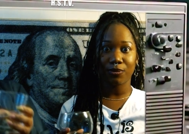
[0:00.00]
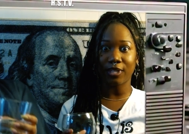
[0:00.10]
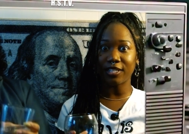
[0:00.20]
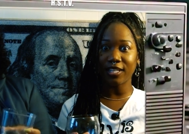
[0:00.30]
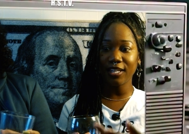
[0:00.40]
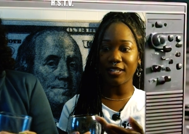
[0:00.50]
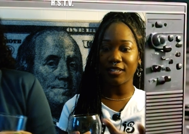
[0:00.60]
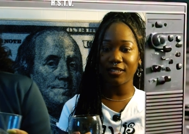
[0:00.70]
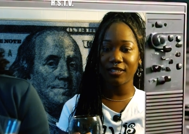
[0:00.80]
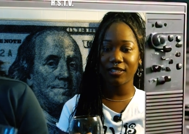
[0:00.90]
Speaker 1: They did. I
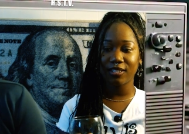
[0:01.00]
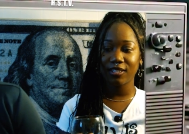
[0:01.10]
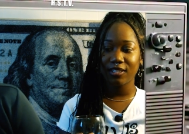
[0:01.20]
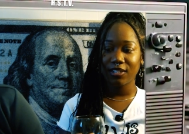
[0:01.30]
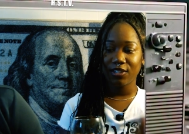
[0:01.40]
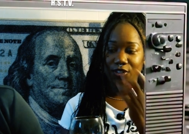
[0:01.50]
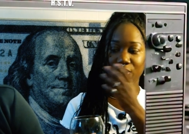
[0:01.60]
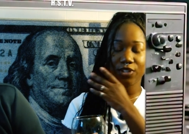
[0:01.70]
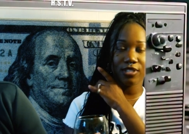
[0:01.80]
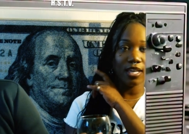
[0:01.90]
guess I understand that. You
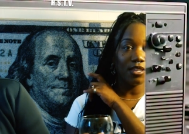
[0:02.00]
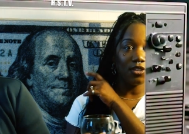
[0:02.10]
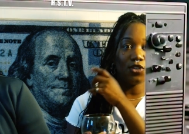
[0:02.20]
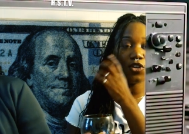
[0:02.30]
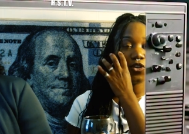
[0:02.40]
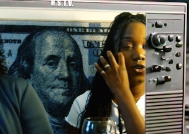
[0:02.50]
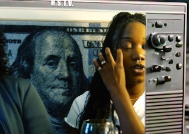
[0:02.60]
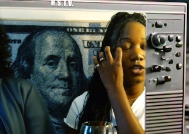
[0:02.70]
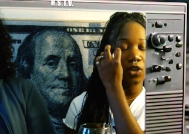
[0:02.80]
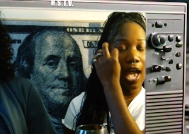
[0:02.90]
could say, like, you
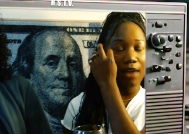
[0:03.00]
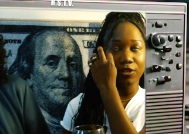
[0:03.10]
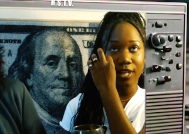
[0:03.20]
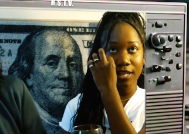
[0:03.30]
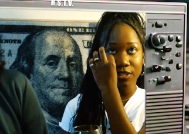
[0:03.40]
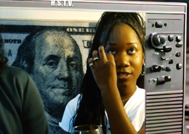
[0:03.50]
could advertise